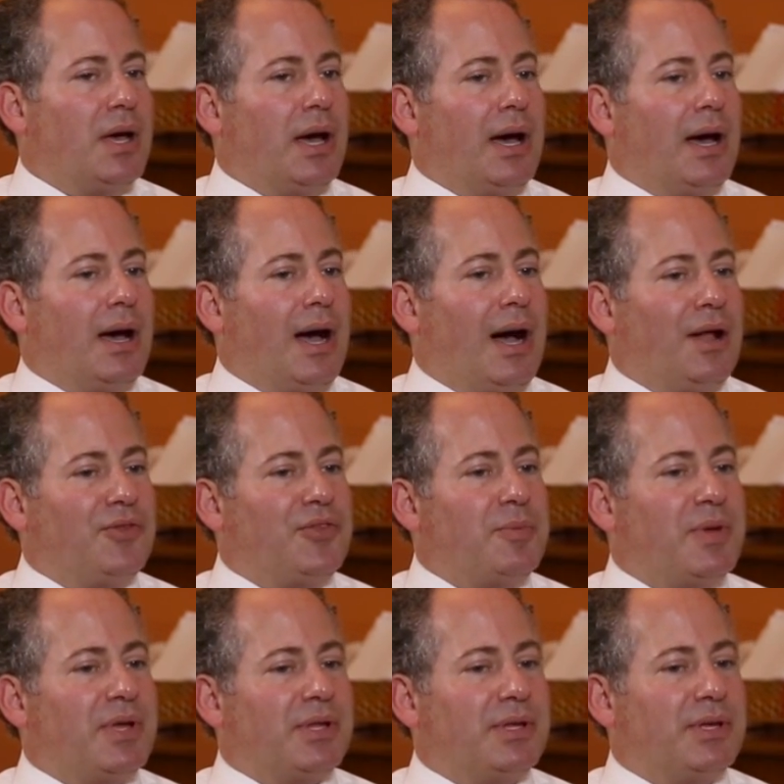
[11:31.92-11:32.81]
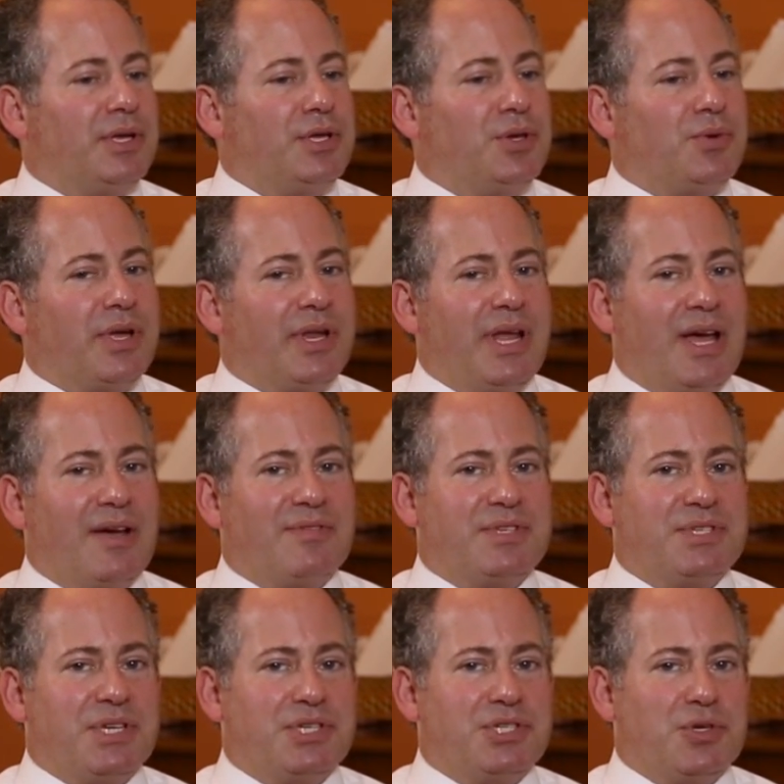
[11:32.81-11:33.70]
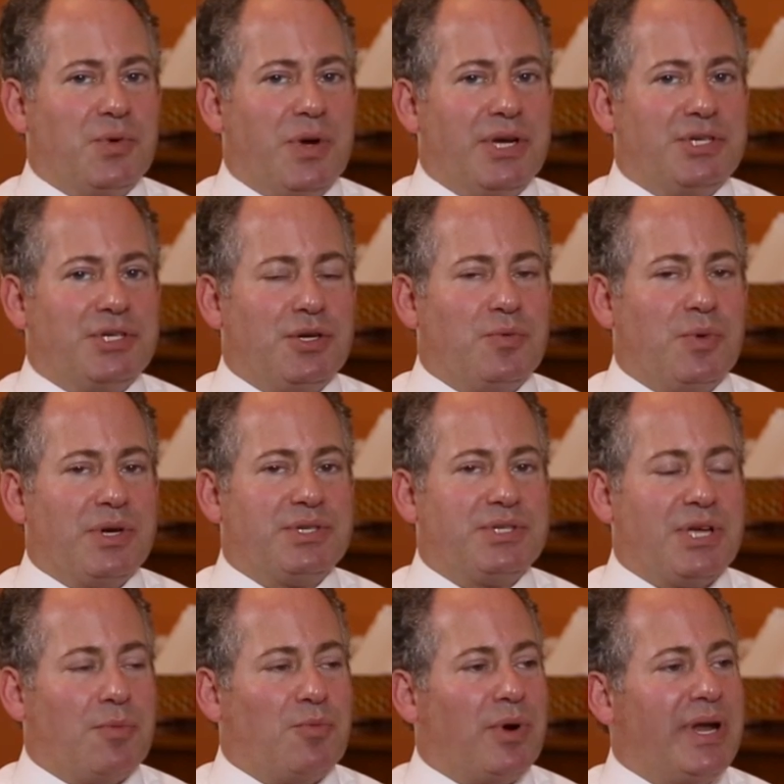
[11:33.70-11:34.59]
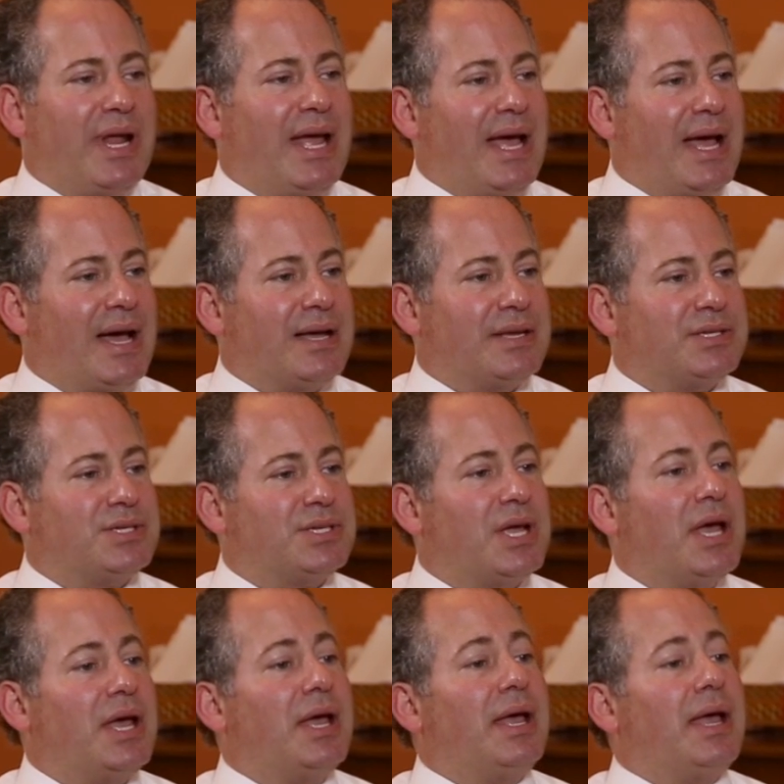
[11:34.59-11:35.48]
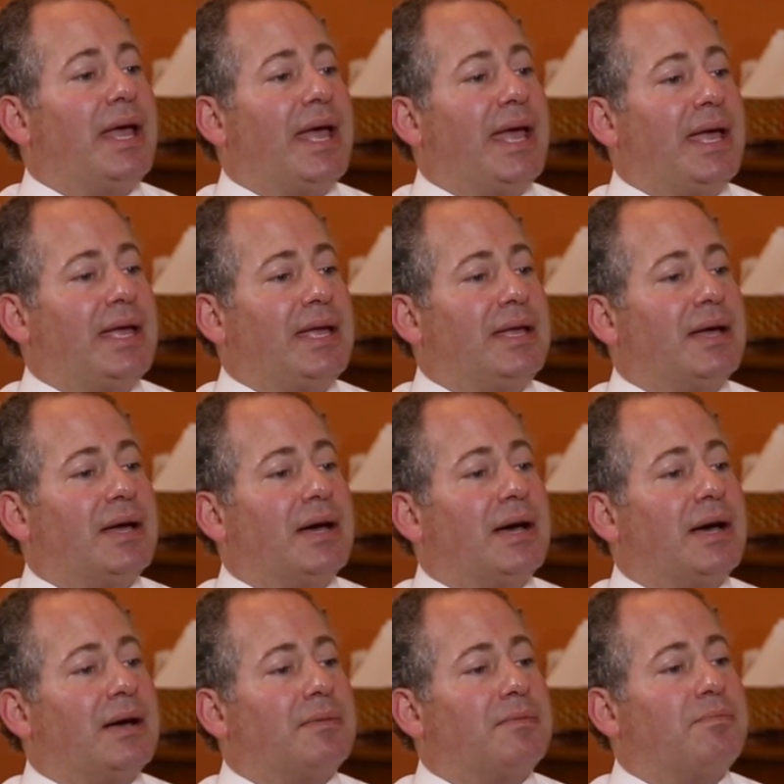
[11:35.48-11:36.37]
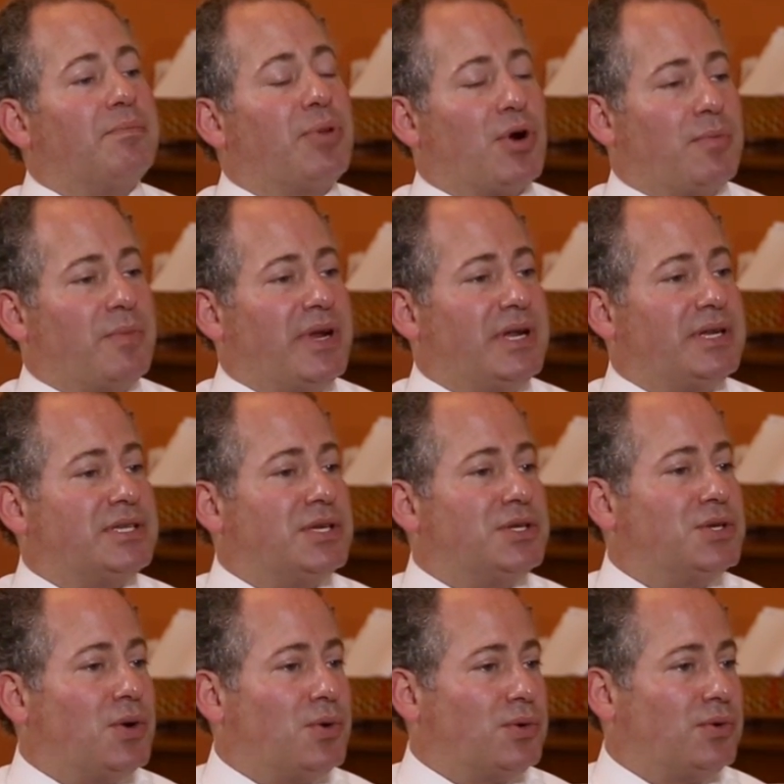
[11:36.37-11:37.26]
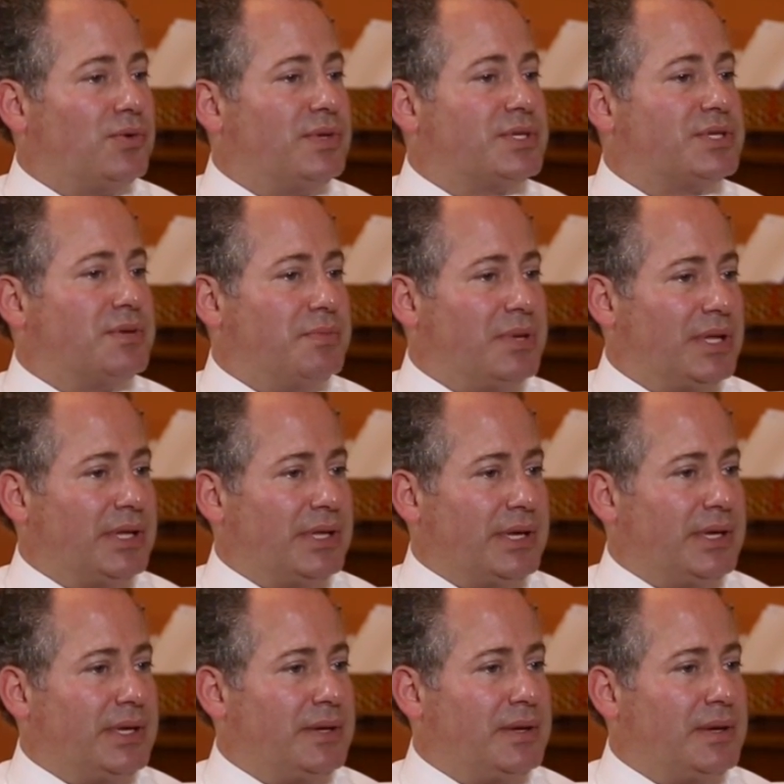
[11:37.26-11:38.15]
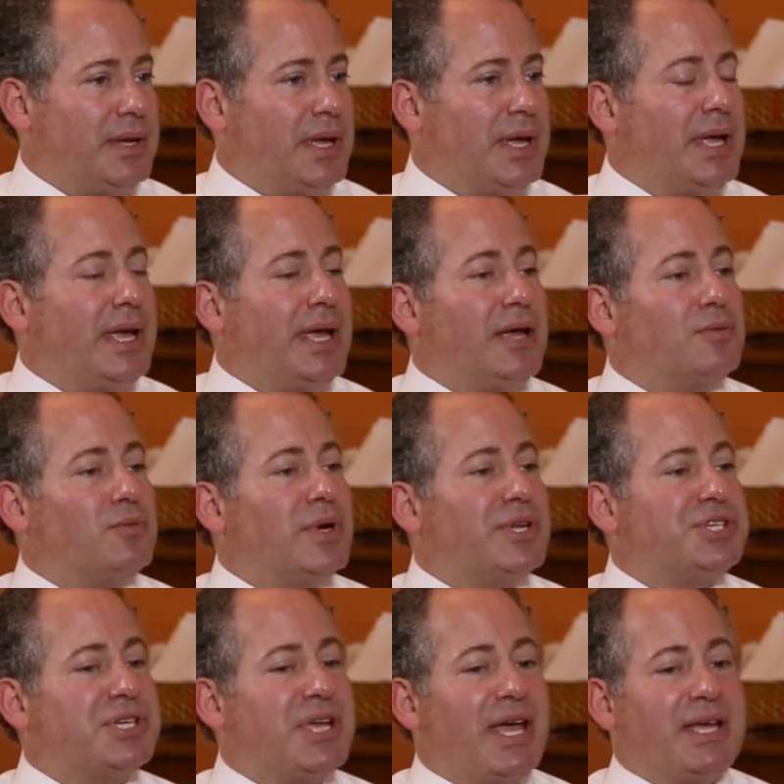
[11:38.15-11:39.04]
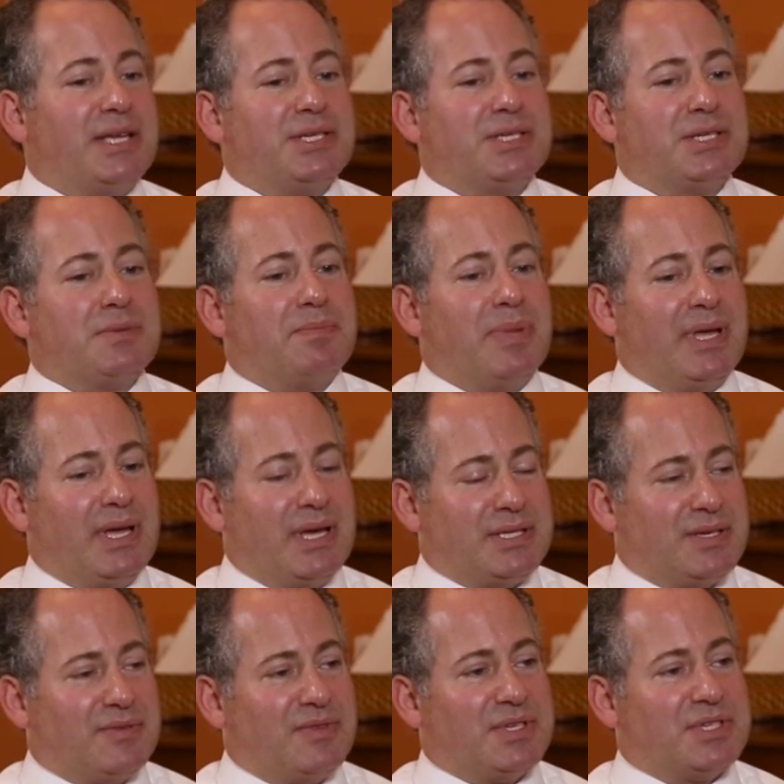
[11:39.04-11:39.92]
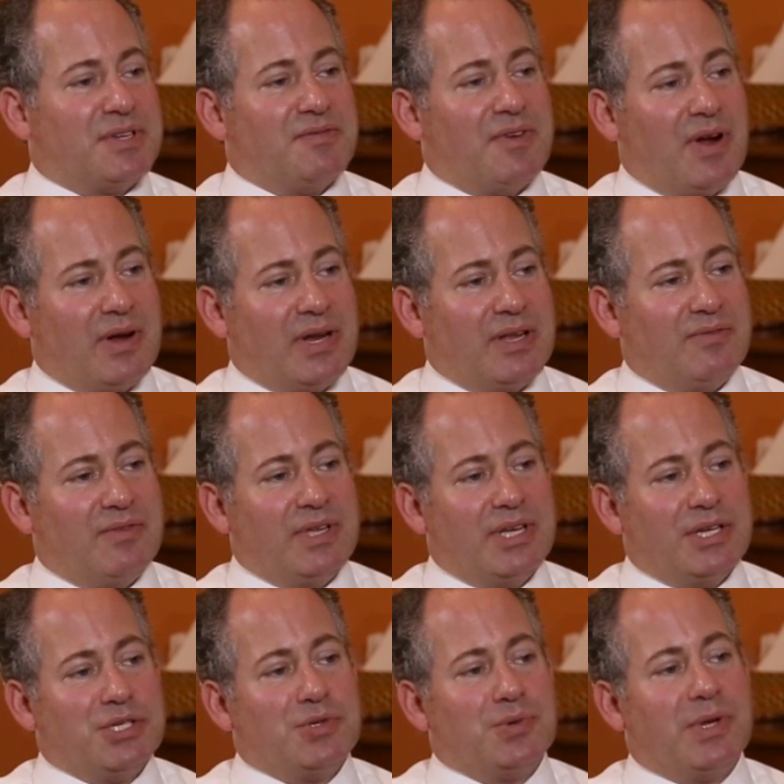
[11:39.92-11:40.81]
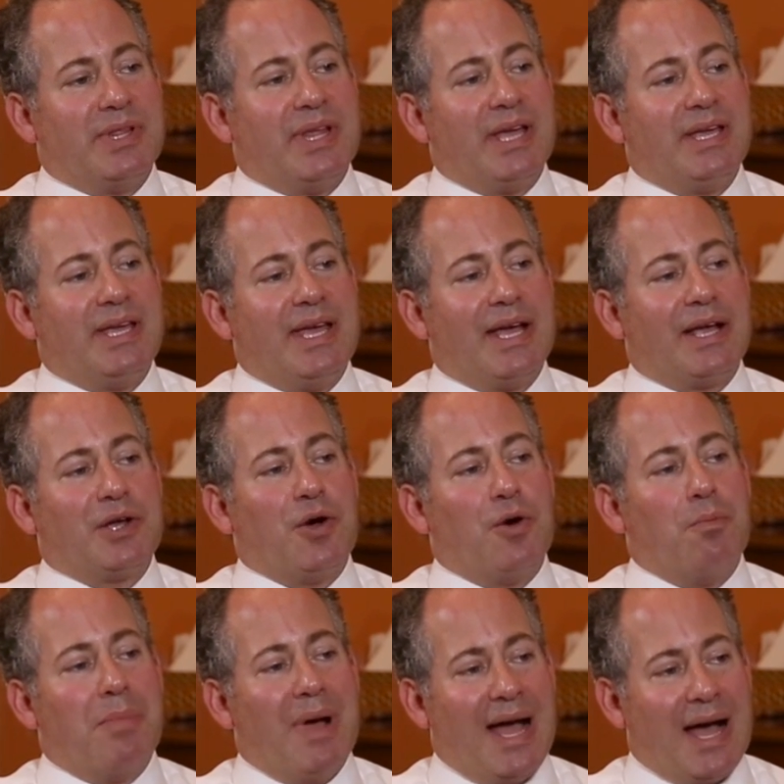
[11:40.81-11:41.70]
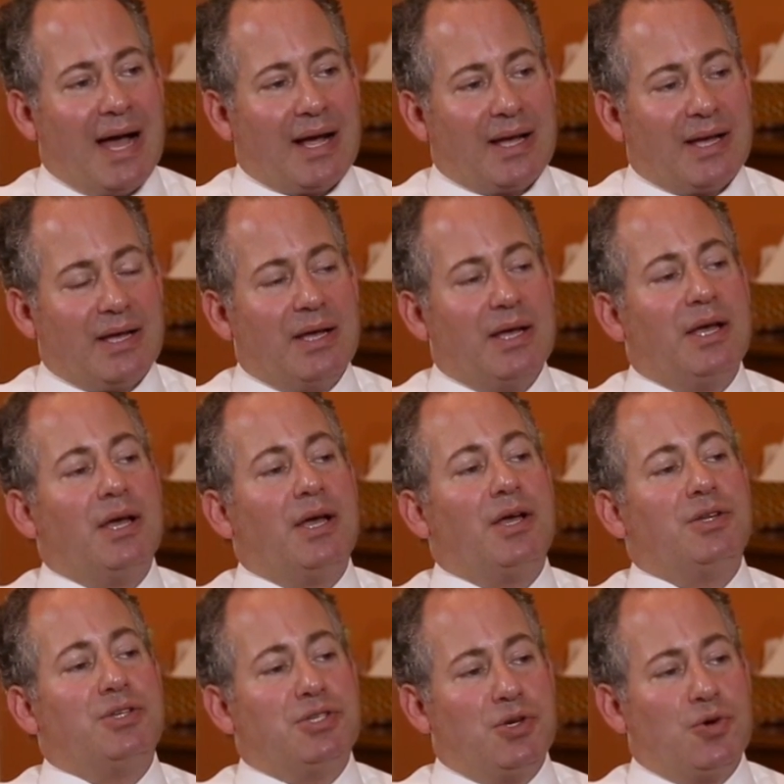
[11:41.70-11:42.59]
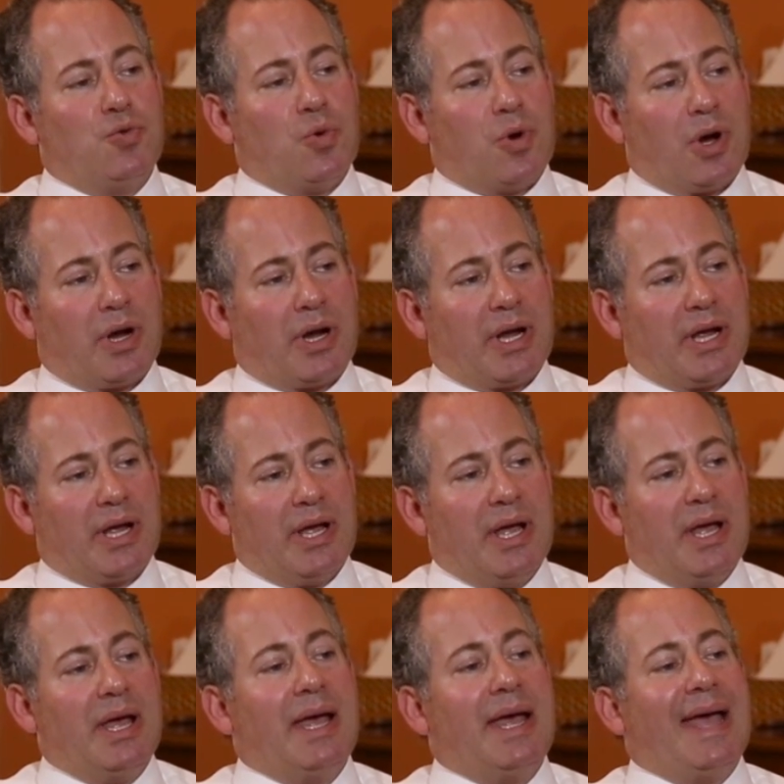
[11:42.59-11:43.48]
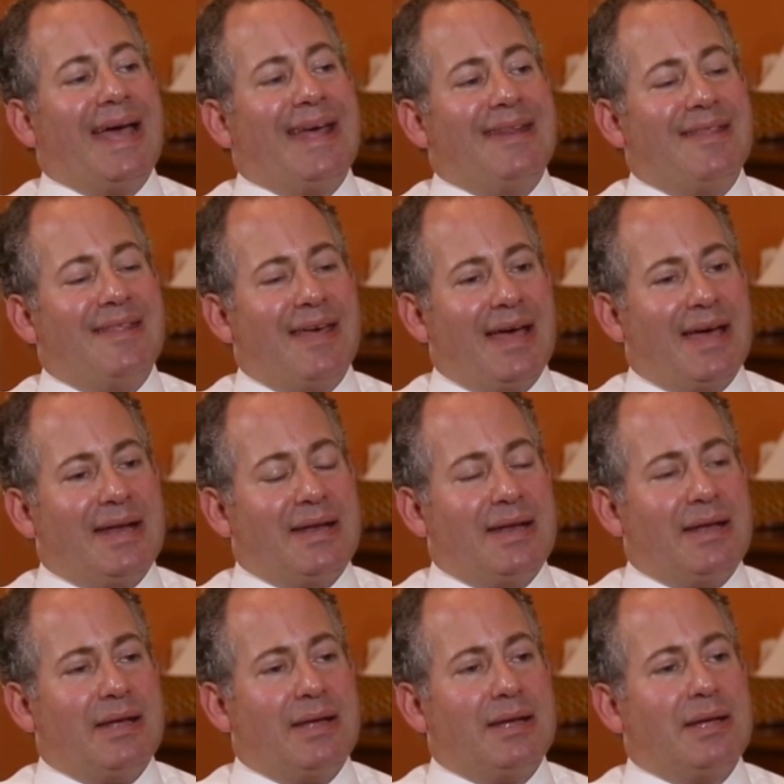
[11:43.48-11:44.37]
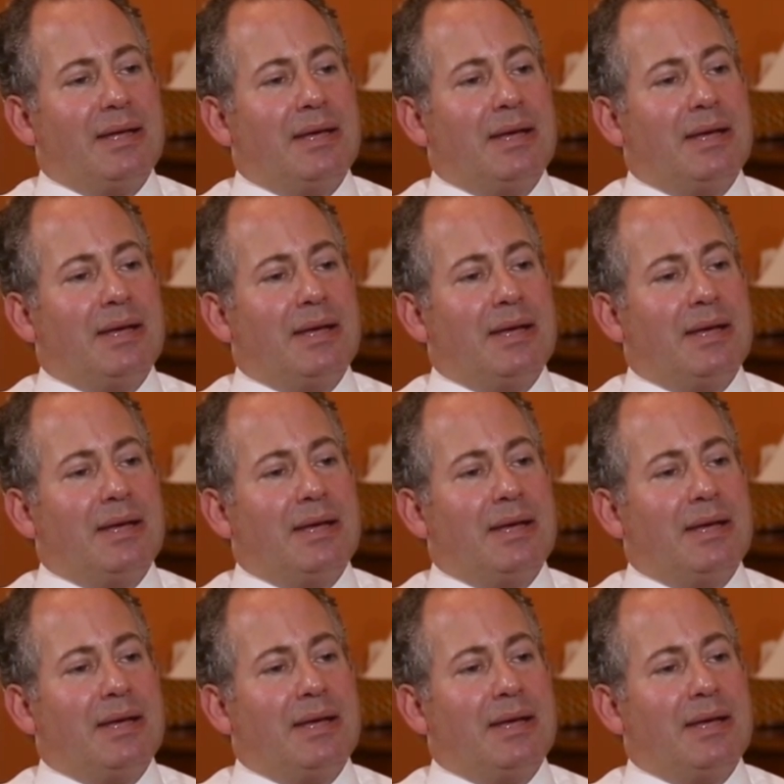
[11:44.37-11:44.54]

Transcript: Ultimately, you can have a situation where someone has a permanent and total disability, in which case, because of the severity of the injury, they can't go back to work, and then